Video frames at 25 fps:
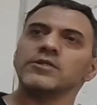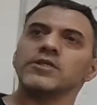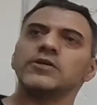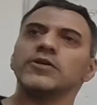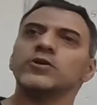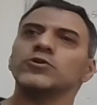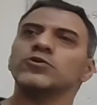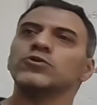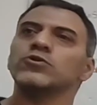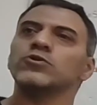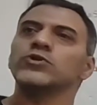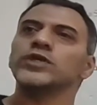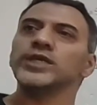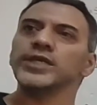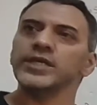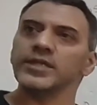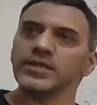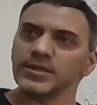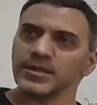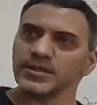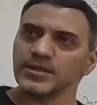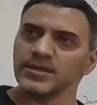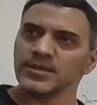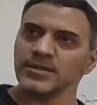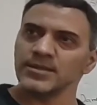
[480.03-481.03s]

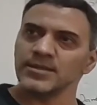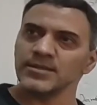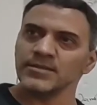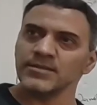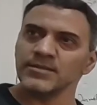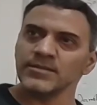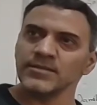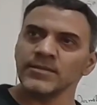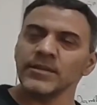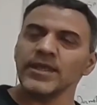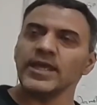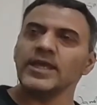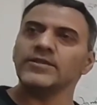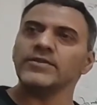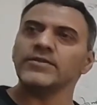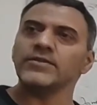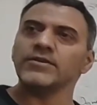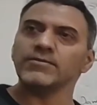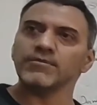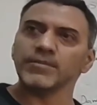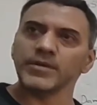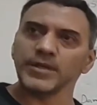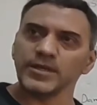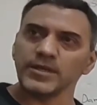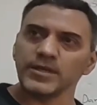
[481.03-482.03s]
serotonin,
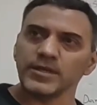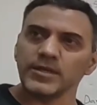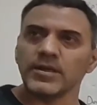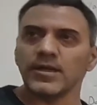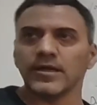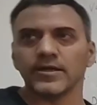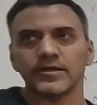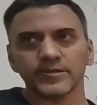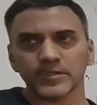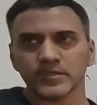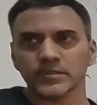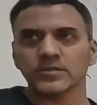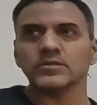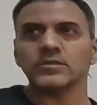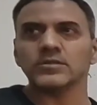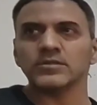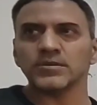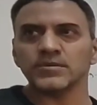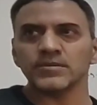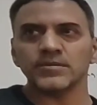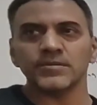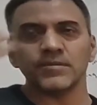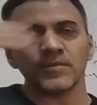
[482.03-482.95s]
ATP, like this.